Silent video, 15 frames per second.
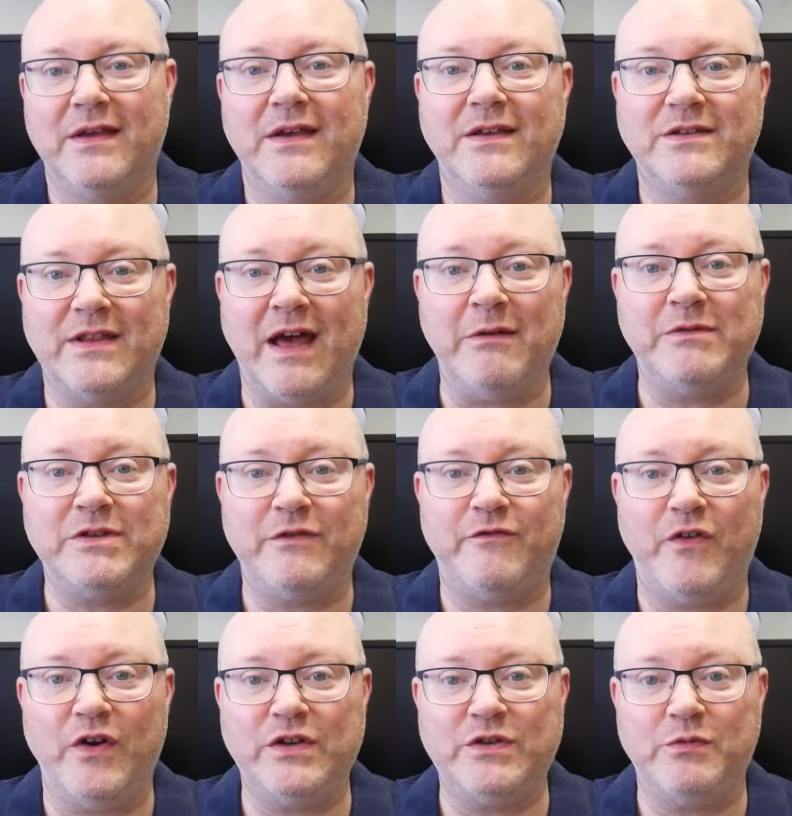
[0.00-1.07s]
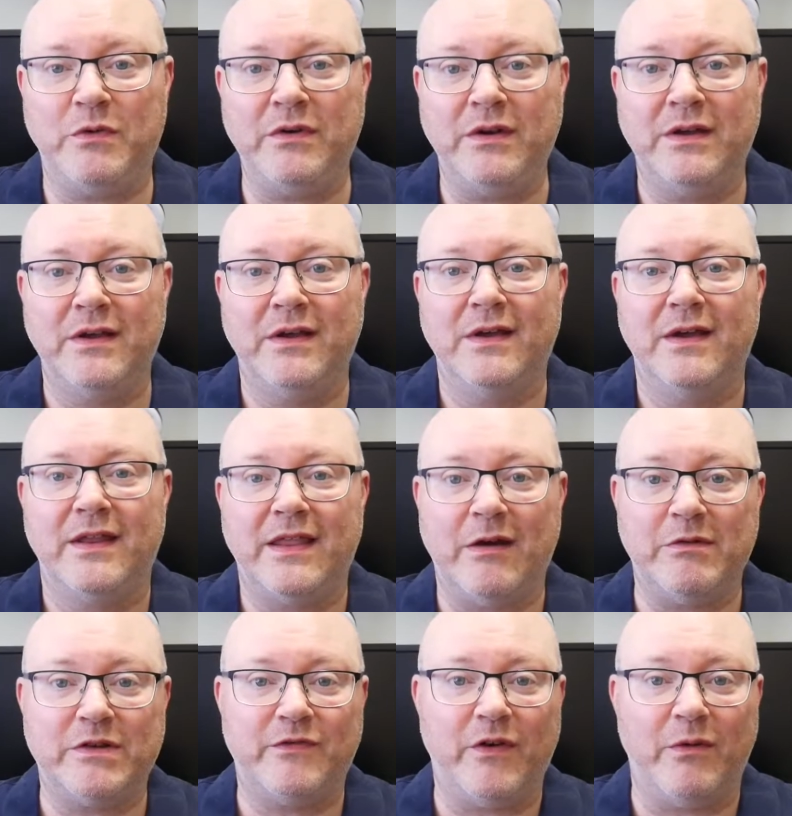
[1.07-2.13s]
So that was the first one. That
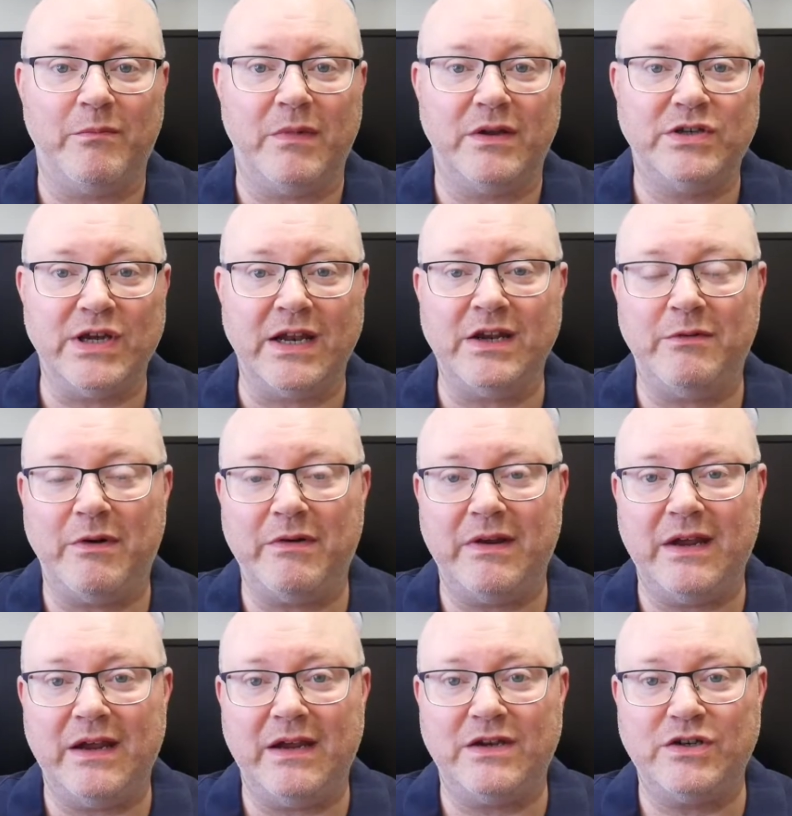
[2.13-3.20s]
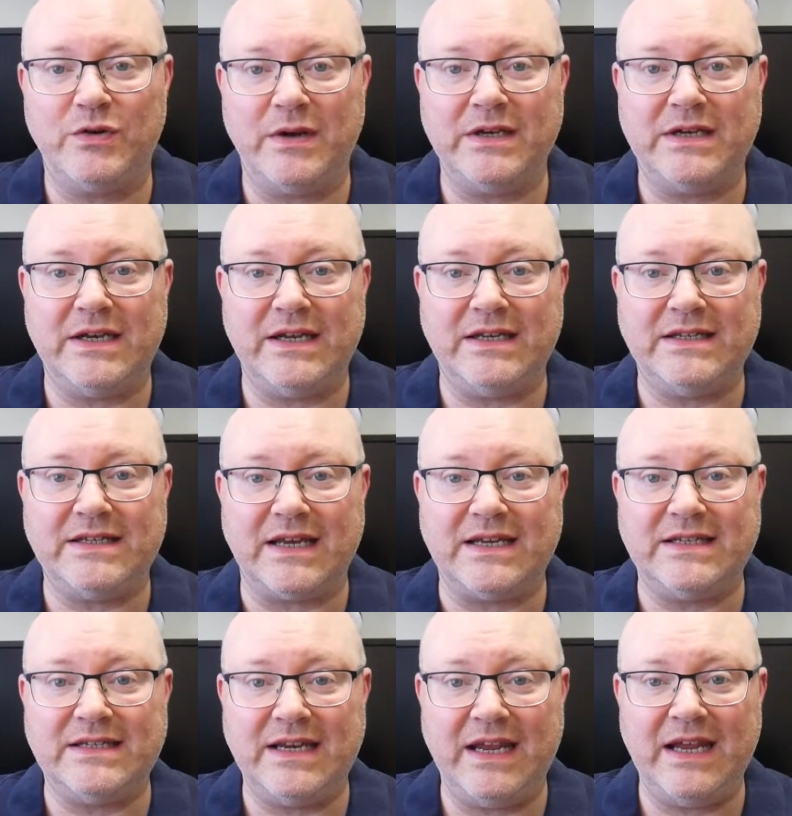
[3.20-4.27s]
was from January
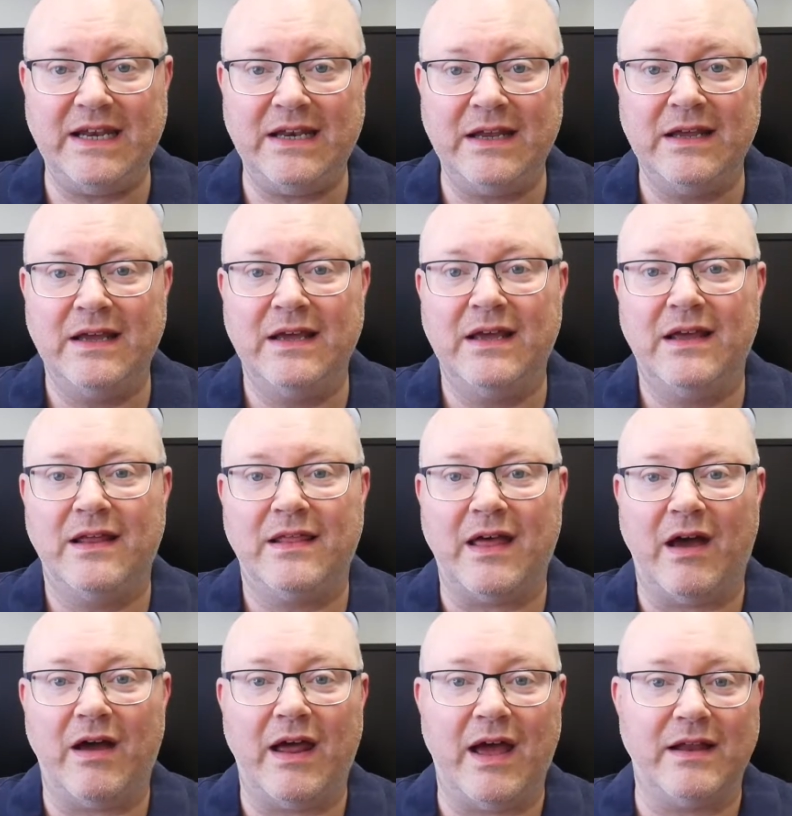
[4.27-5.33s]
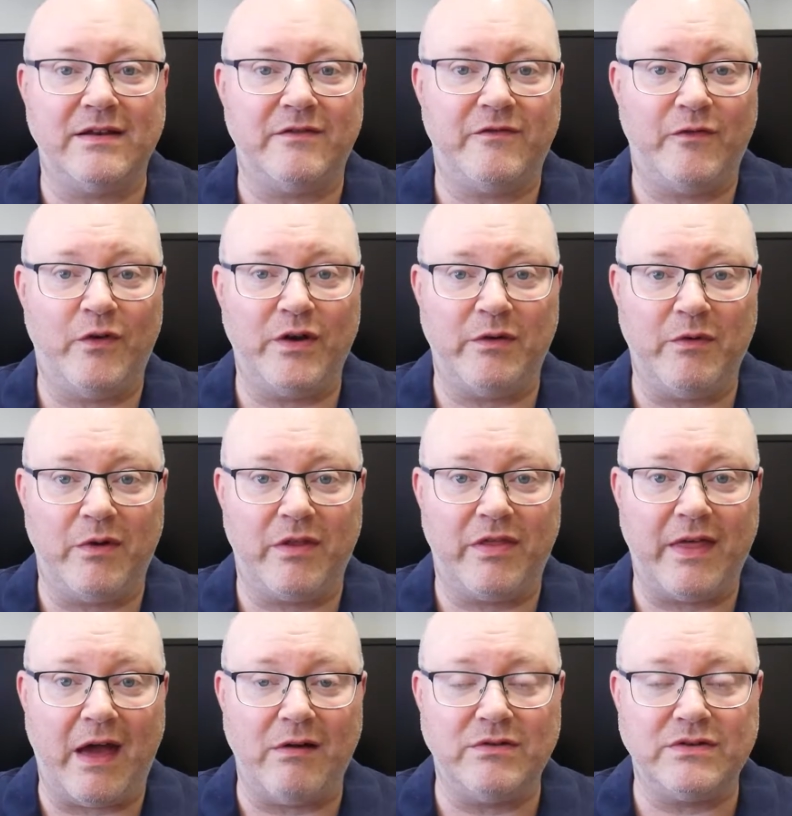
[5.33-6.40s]
2016. That had
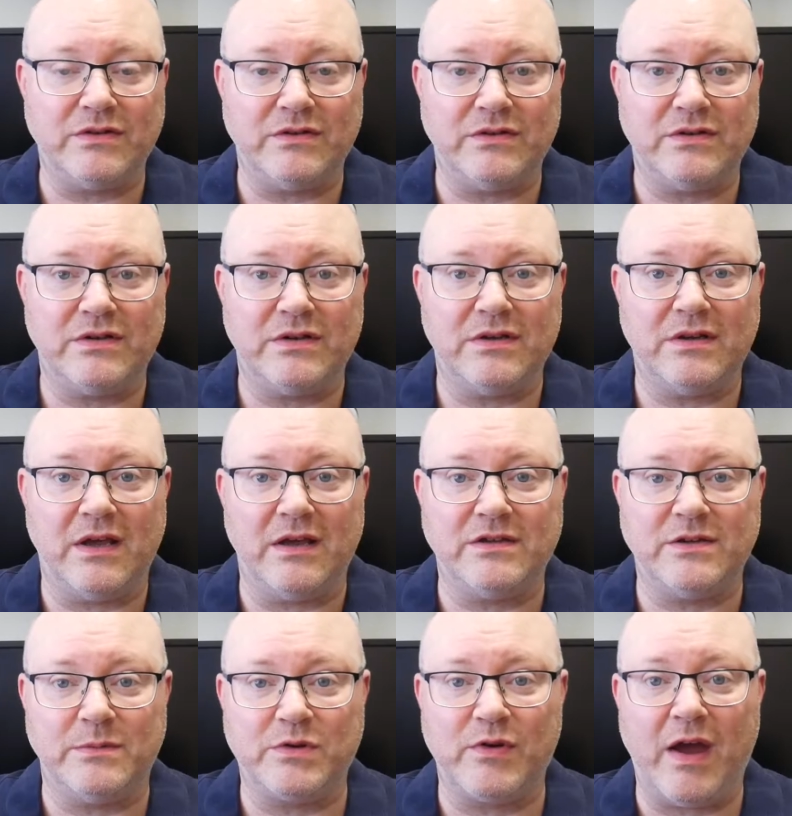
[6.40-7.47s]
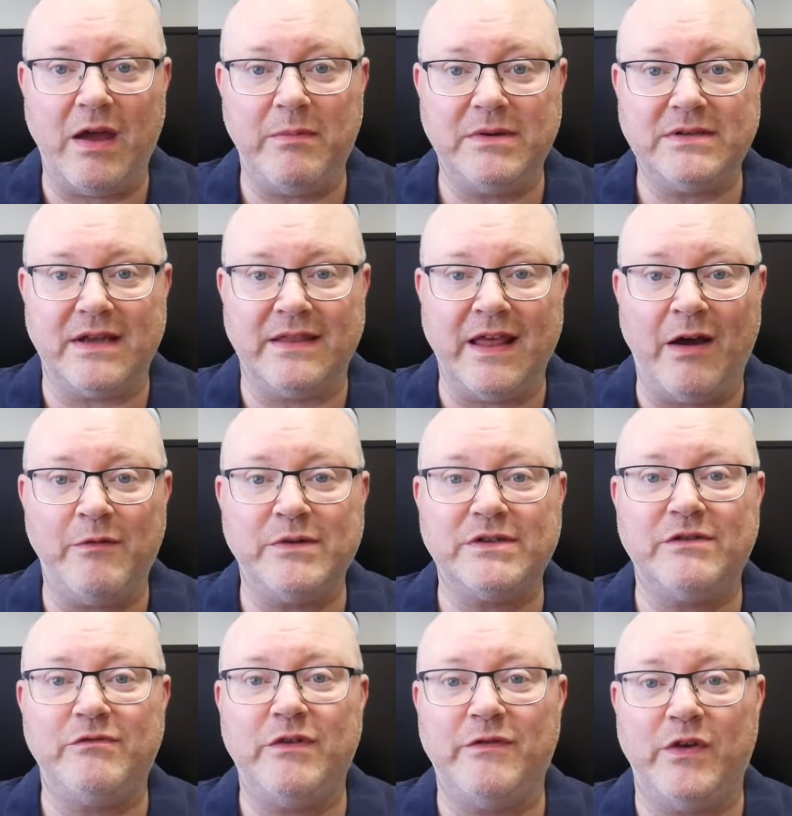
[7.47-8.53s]
41,000 subscribers, and that was
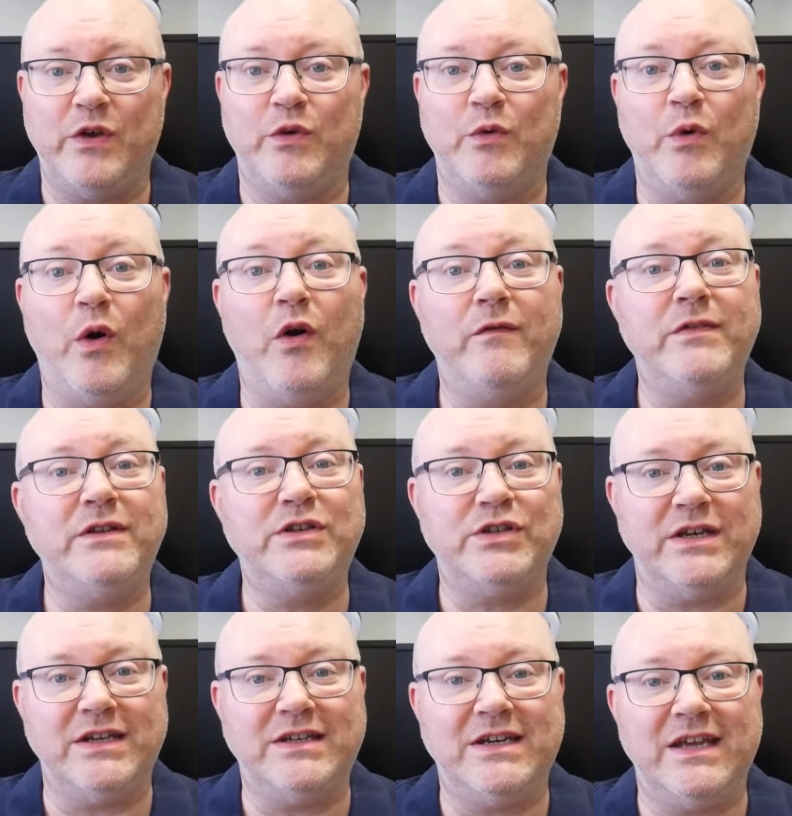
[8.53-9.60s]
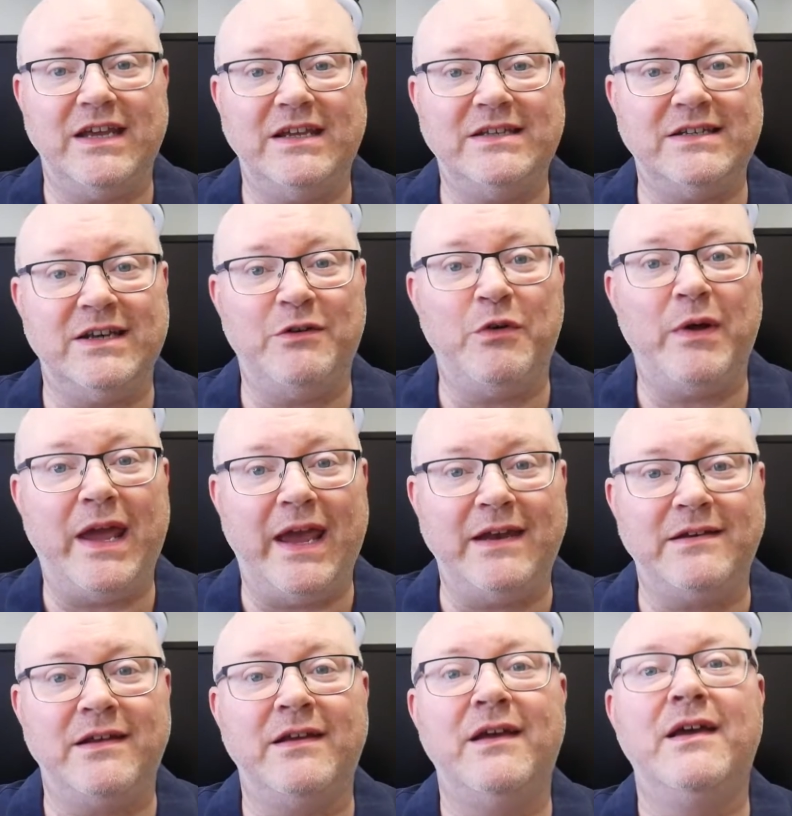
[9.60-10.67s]
the review of the
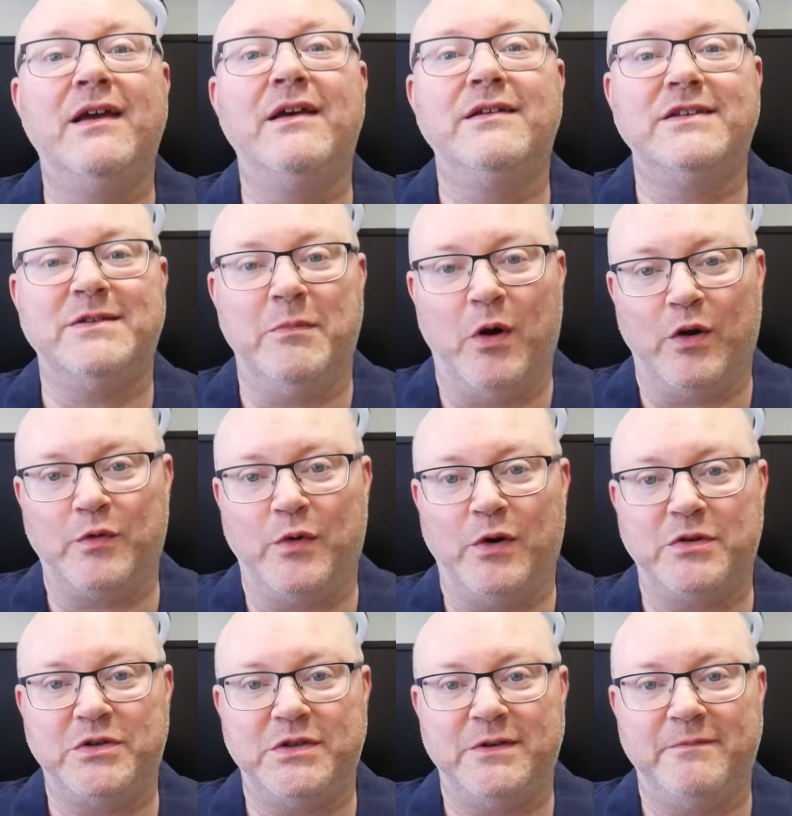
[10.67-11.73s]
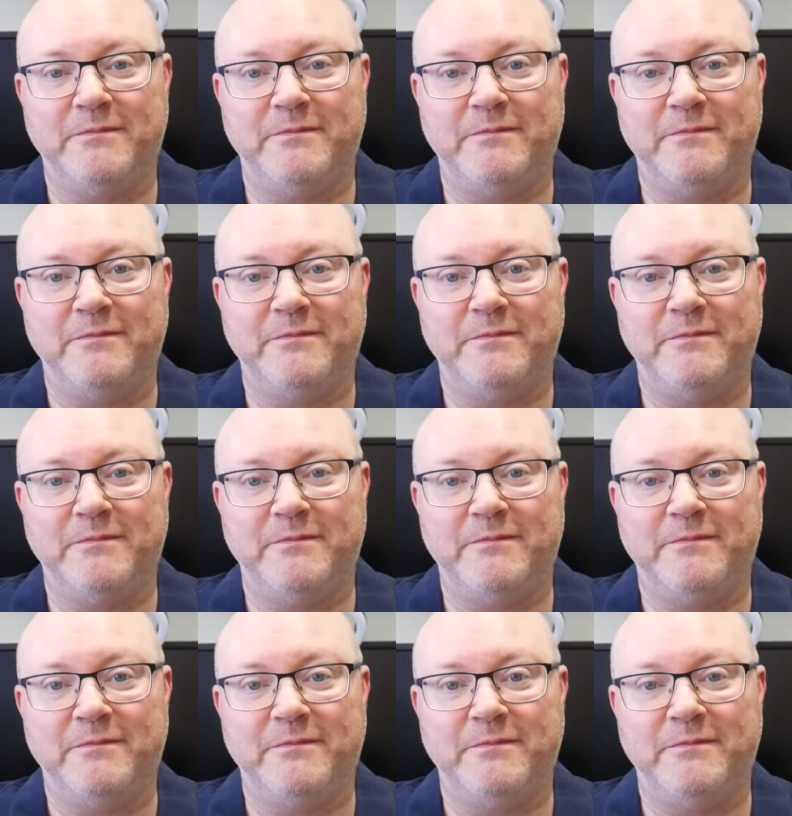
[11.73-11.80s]
GT08 smartwatch.